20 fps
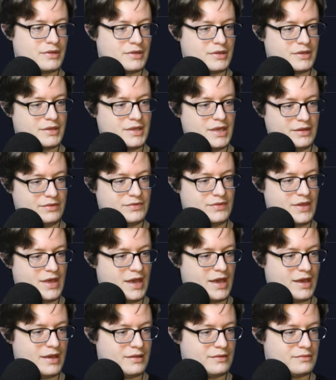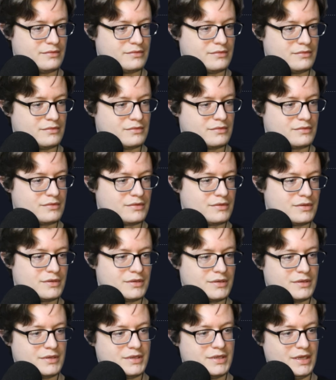get that,
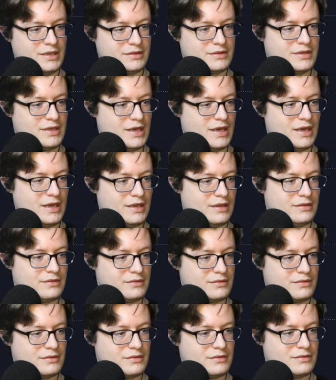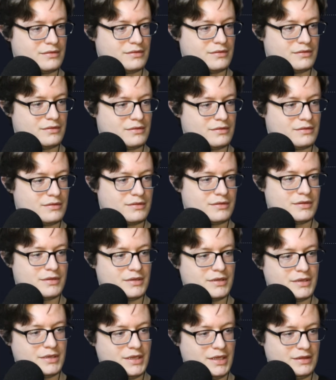get that,
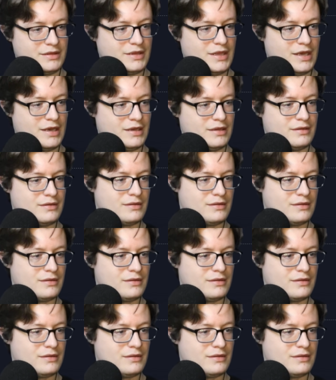get that.